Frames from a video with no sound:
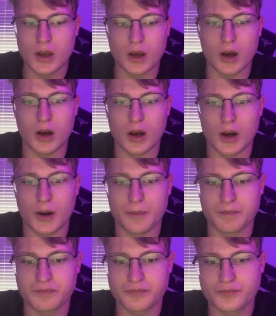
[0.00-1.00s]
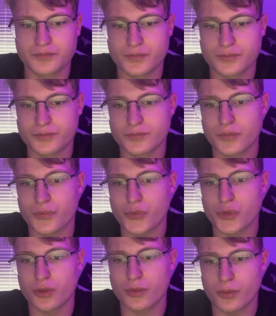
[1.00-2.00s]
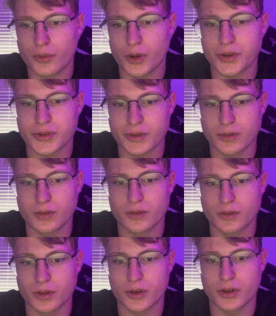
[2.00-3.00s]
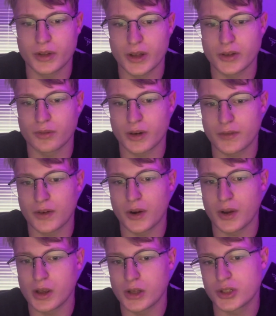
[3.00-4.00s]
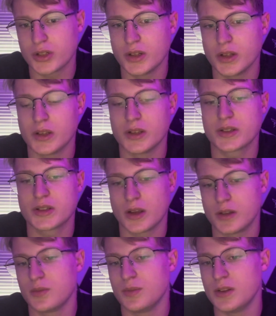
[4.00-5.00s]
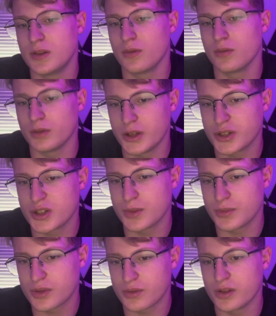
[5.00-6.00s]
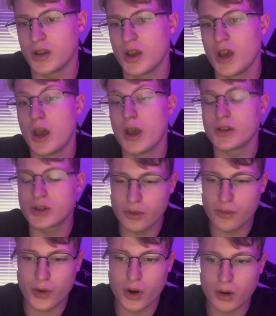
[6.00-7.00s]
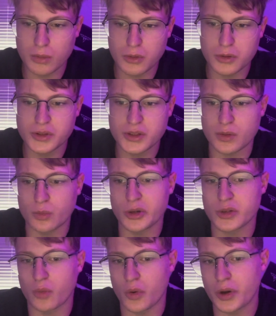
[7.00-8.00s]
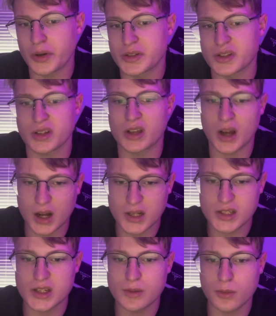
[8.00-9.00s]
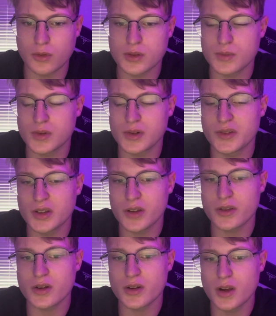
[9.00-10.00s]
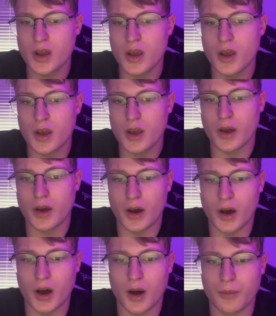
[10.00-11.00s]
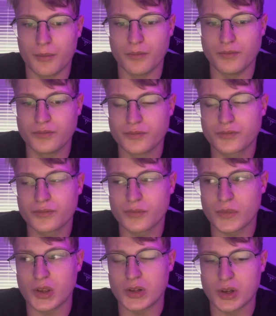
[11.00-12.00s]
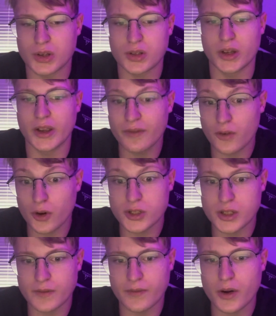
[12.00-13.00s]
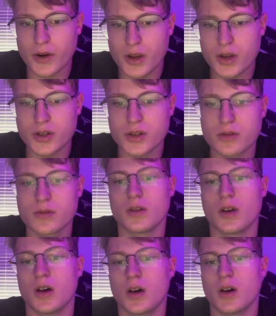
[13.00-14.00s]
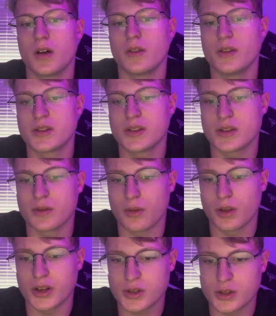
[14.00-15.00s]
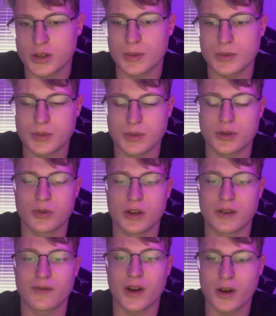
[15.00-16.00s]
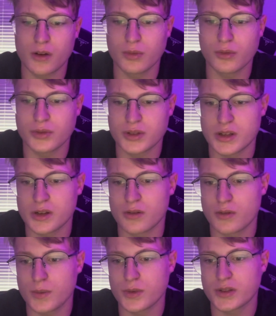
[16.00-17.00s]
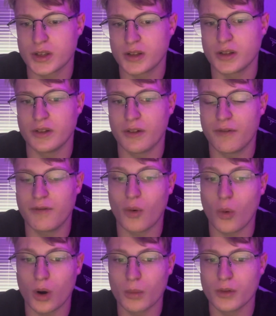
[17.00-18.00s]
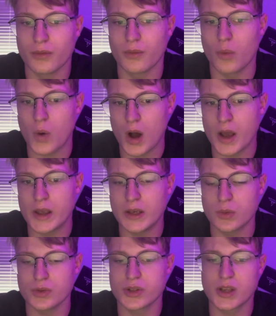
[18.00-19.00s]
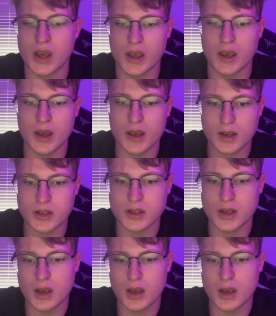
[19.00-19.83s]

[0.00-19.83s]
We also learned that direct variation is said to be the relationship between two variables in which one is a constant multiple other. There's also inverse variation. This is the relationships between variables that are represented in the form of y equals kx,